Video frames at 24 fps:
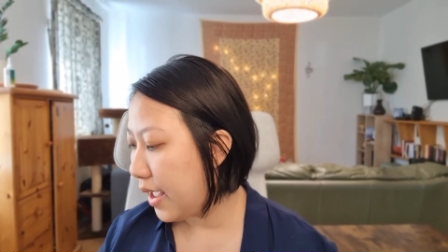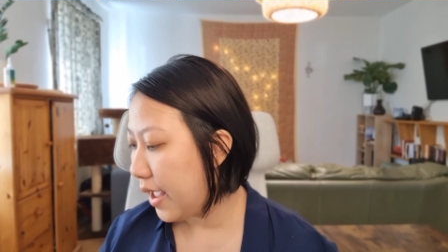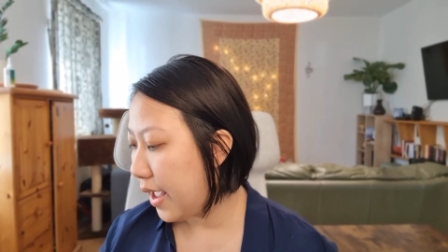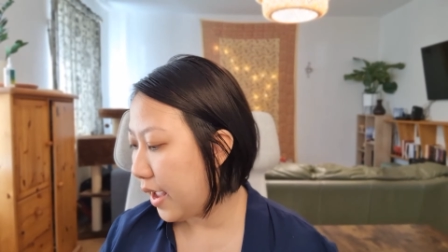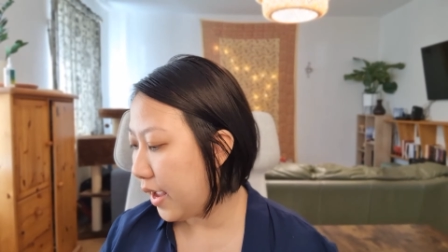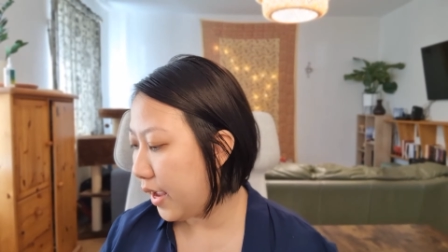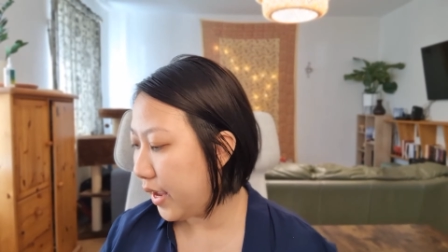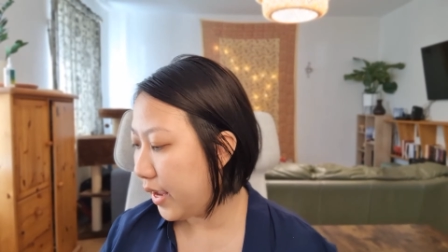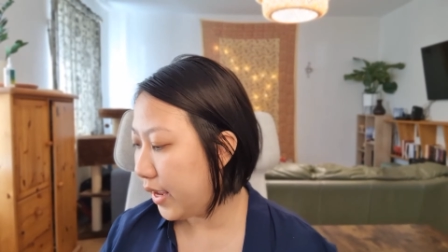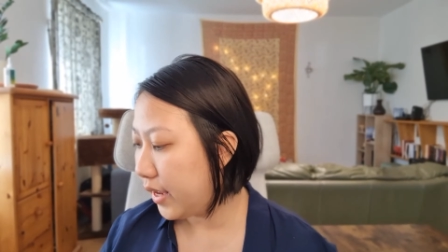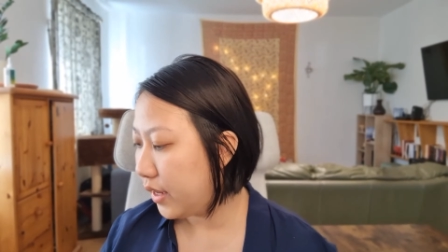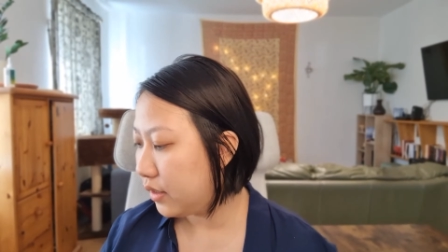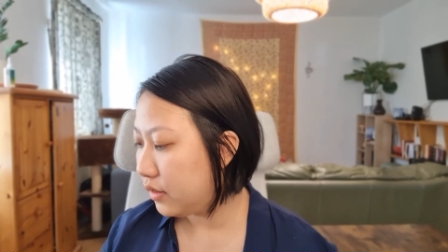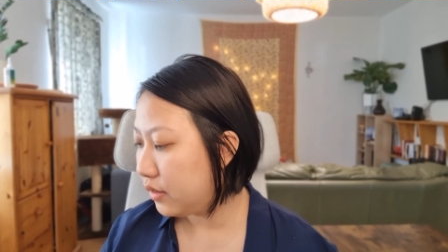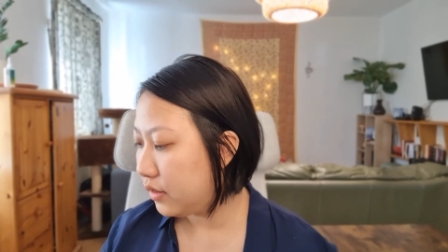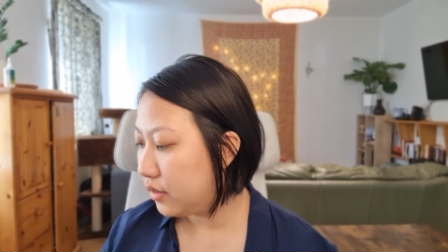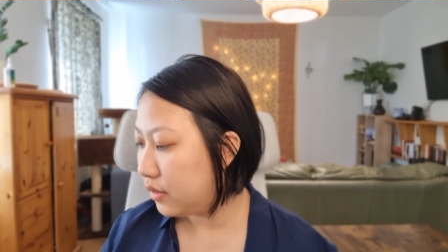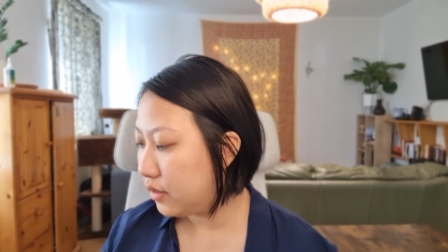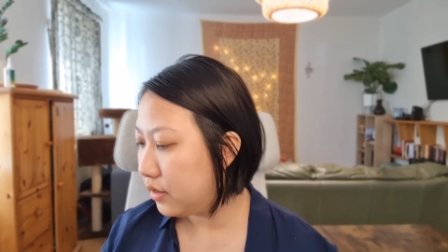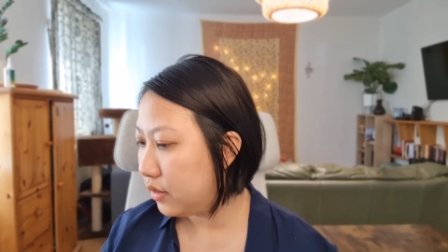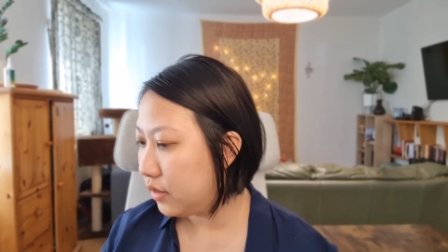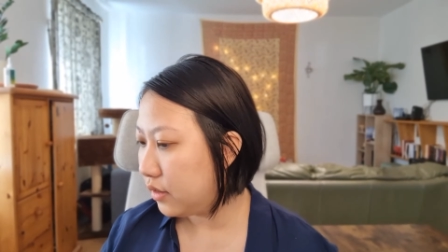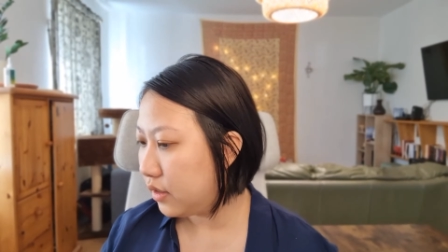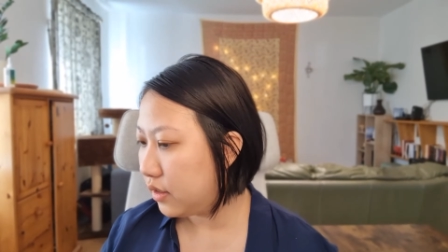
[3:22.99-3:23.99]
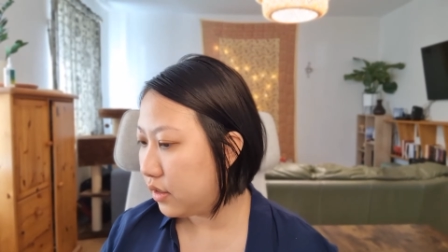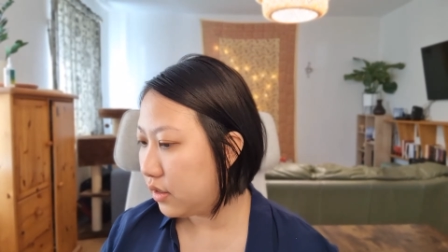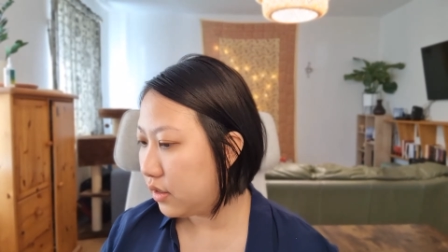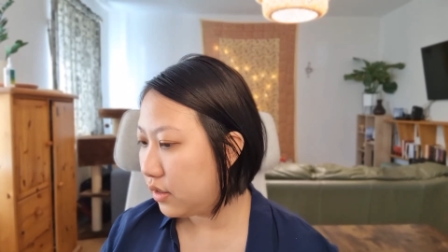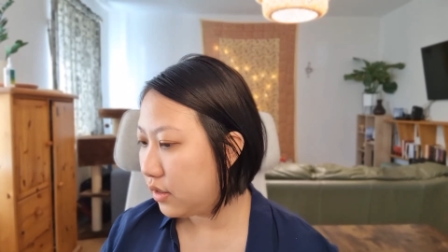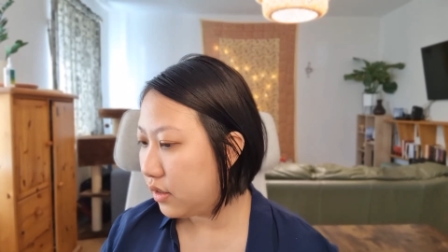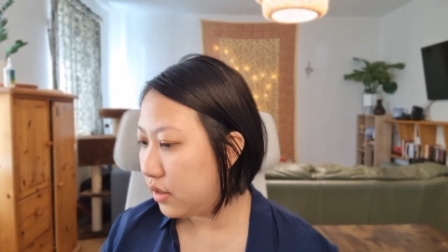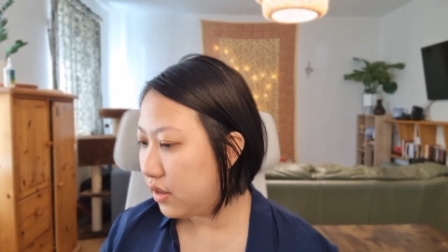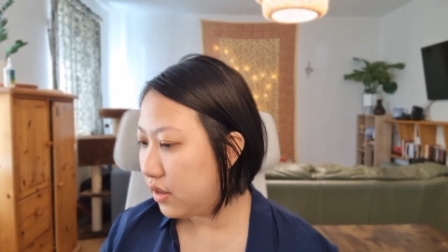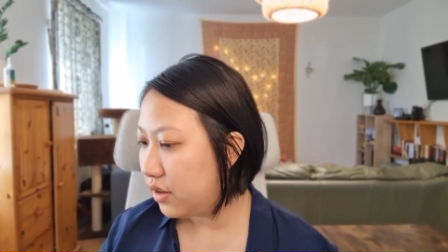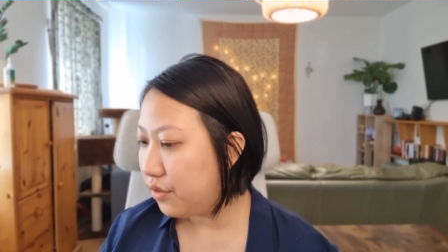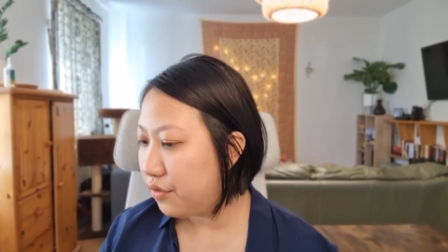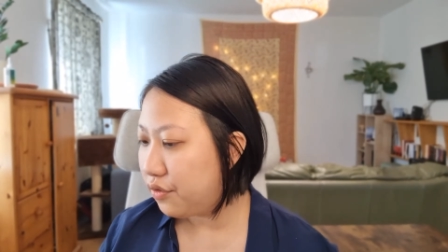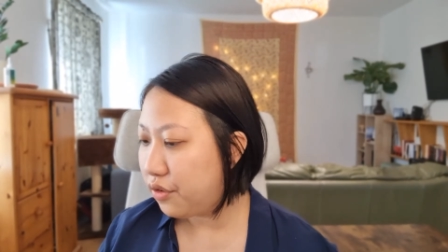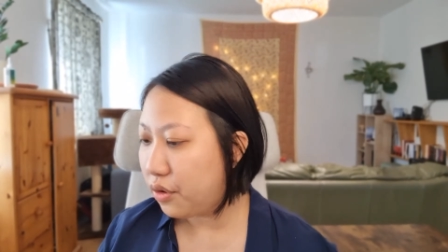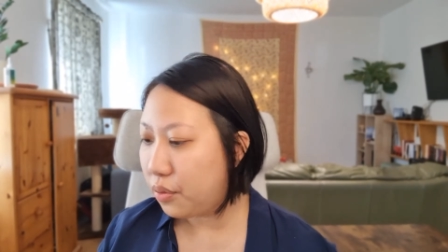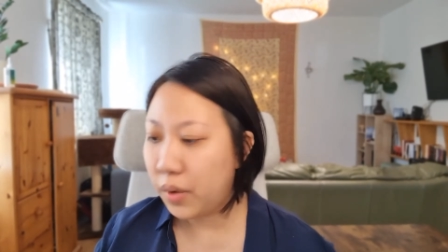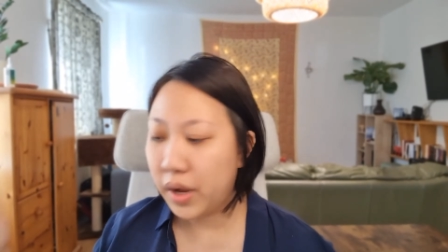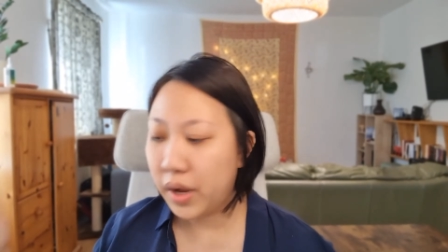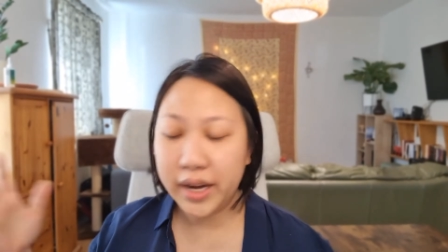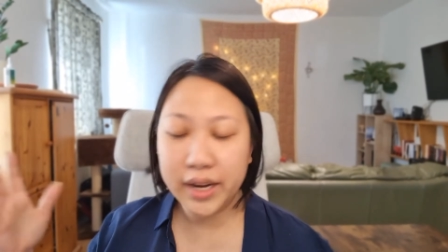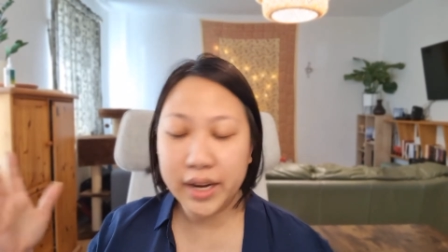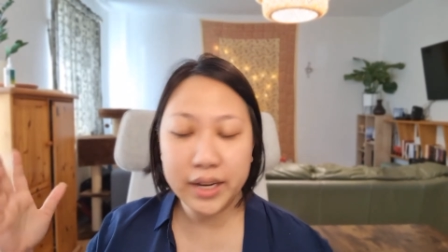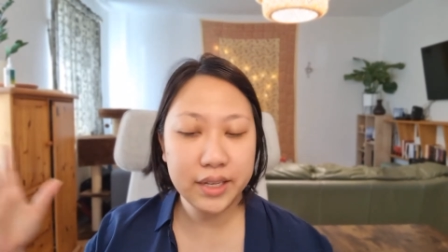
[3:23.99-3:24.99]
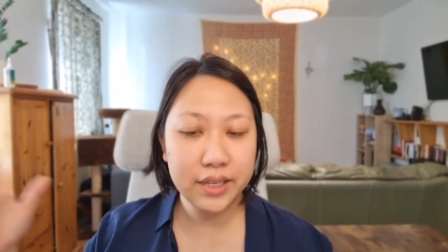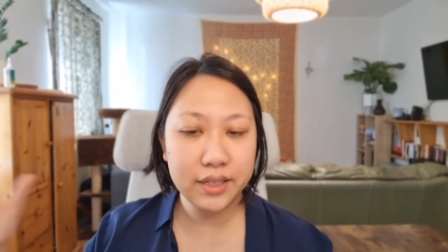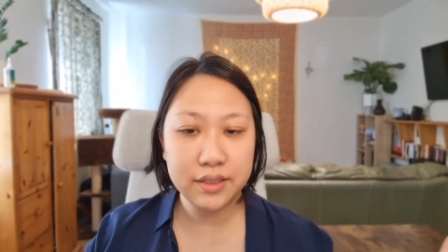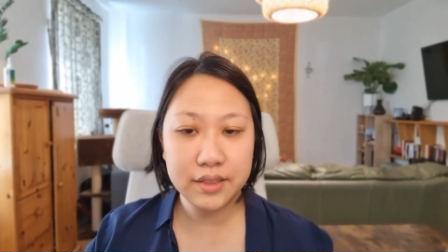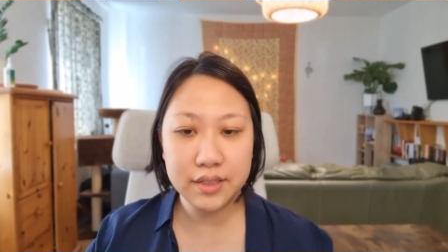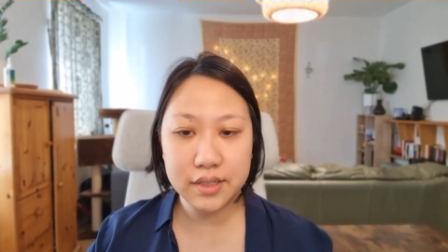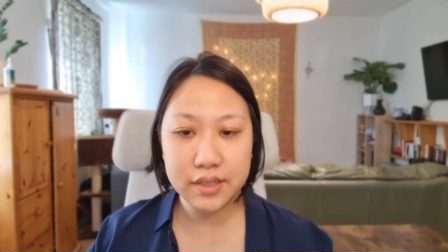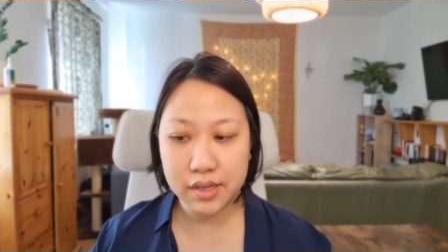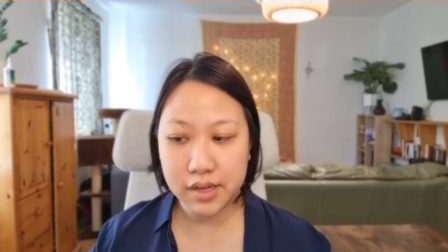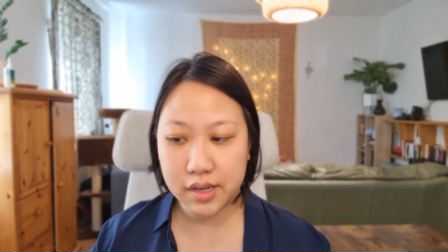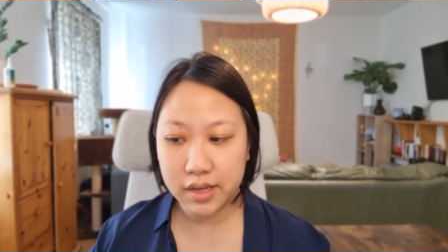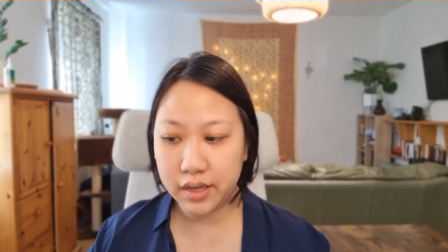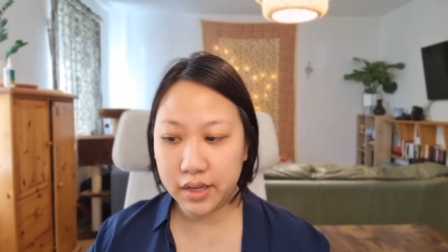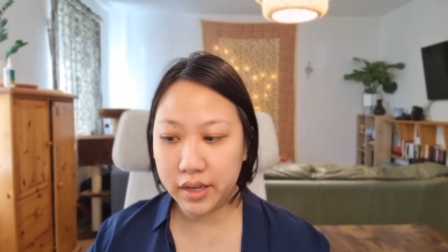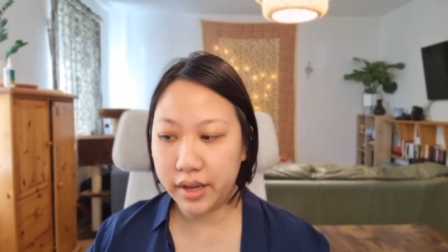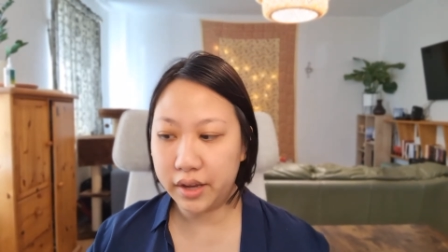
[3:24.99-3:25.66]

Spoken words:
And from what I can see